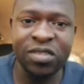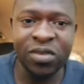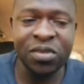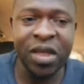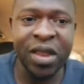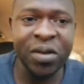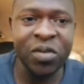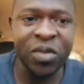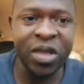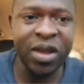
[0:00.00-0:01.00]
This is not
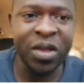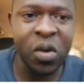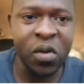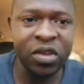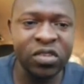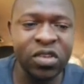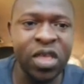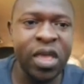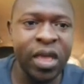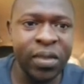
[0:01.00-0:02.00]
anatomically
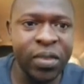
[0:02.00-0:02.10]
correct.